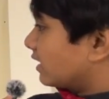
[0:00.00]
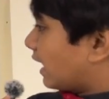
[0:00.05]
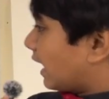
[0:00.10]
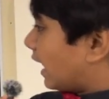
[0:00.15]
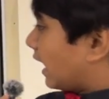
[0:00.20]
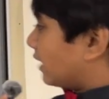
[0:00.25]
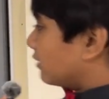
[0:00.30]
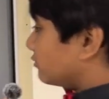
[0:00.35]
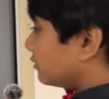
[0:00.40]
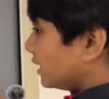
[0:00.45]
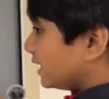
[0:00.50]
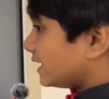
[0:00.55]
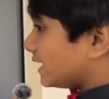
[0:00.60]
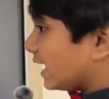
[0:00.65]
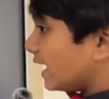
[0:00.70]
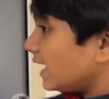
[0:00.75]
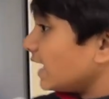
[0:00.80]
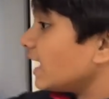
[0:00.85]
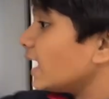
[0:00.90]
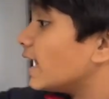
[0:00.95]
And we
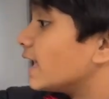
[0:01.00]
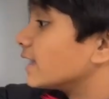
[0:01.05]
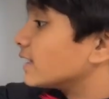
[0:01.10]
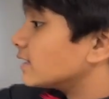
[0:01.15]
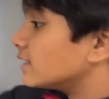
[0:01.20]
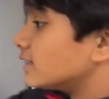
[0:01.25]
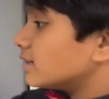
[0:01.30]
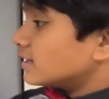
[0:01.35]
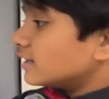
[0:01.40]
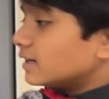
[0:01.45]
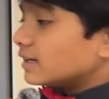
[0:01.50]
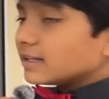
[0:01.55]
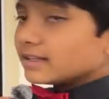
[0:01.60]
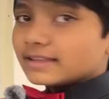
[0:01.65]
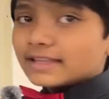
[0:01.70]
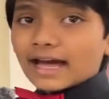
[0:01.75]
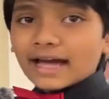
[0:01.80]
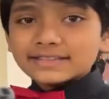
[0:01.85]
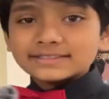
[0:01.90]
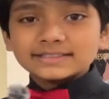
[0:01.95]
can!
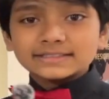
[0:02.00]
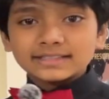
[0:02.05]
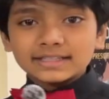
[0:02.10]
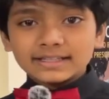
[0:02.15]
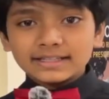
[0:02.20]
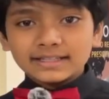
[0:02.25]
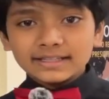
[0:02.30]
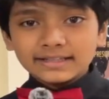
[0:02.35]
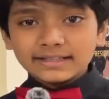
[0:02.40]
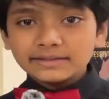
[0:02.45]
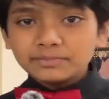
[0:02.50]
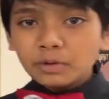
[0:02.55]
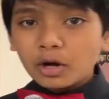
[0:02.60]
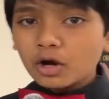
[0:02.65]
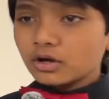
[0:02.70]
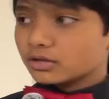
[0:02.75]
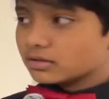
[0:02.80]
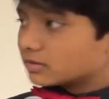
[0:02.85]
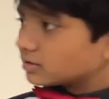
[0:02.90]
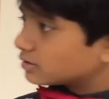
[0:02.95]
That's the key
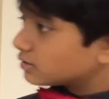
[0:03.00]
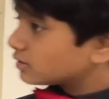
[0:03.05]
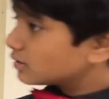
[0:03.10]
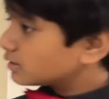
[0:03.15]
part.